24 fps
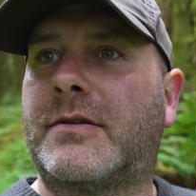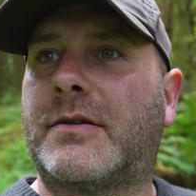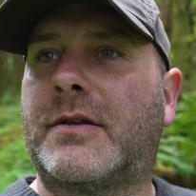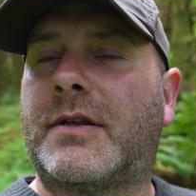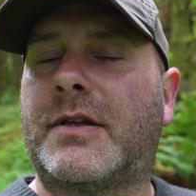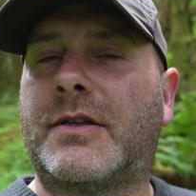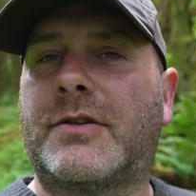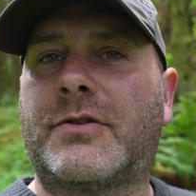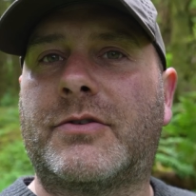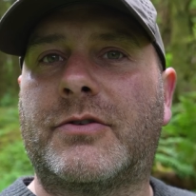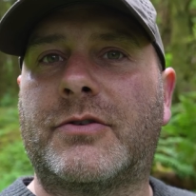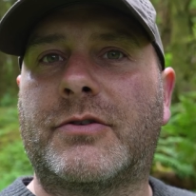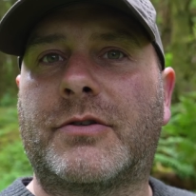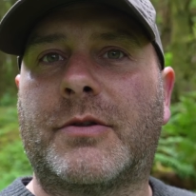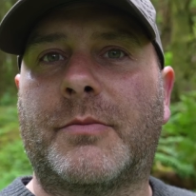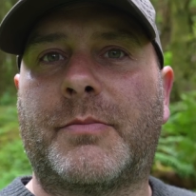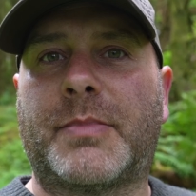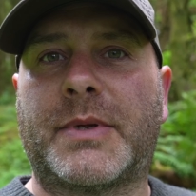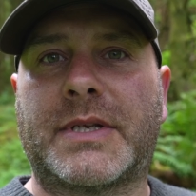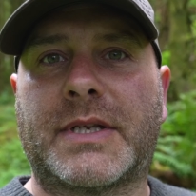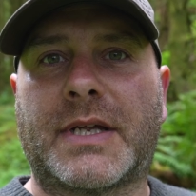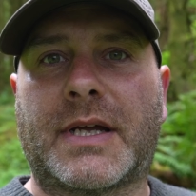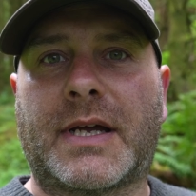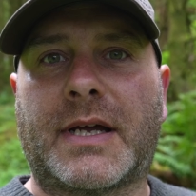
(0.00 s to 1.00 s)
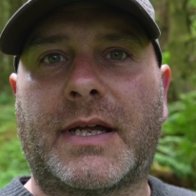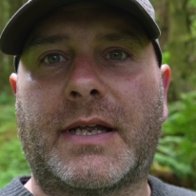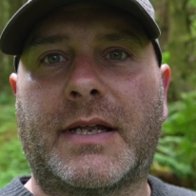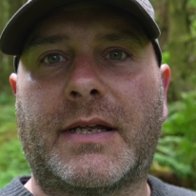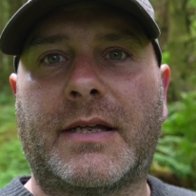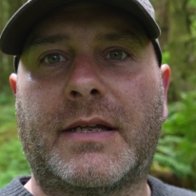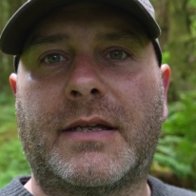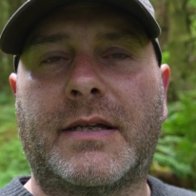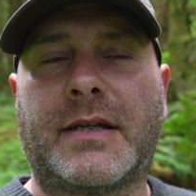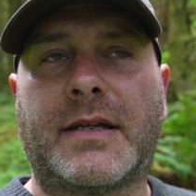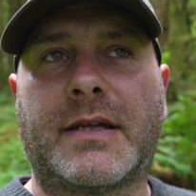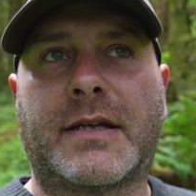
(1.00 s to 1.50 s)
It's just a bizarre
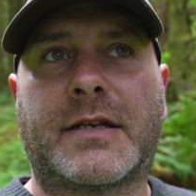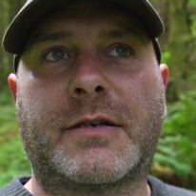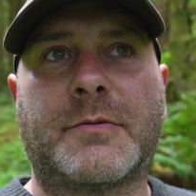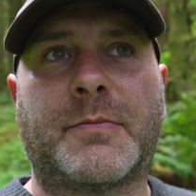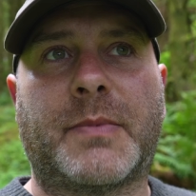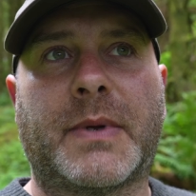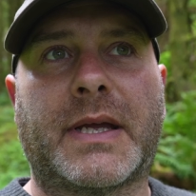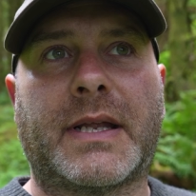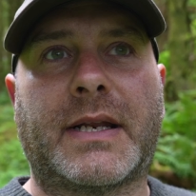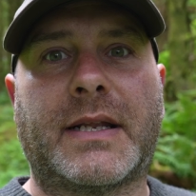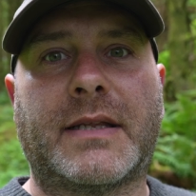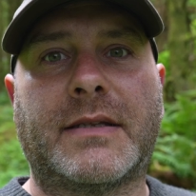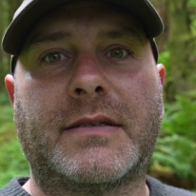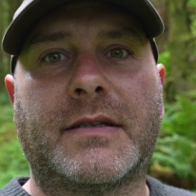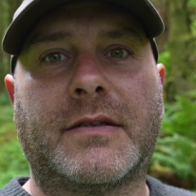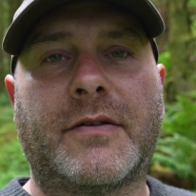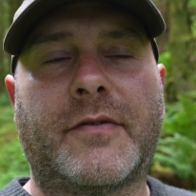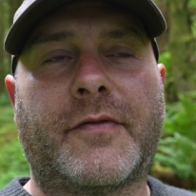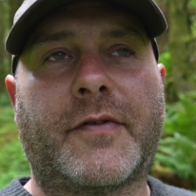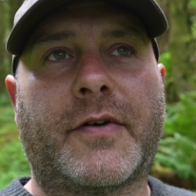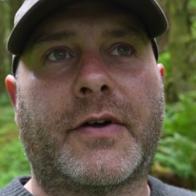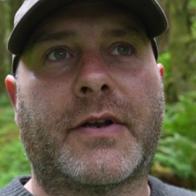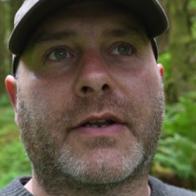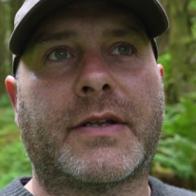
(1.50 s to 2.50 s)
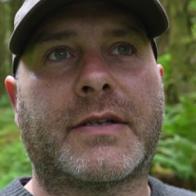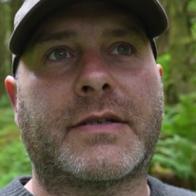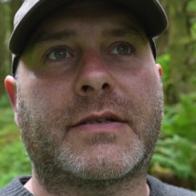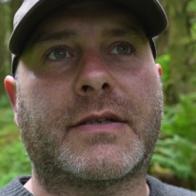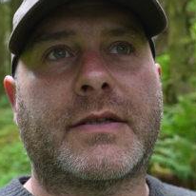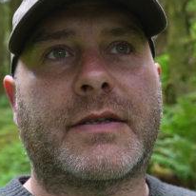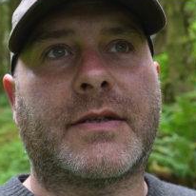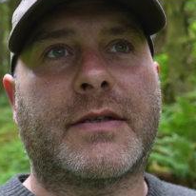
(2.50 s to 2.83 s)
experience in the forest.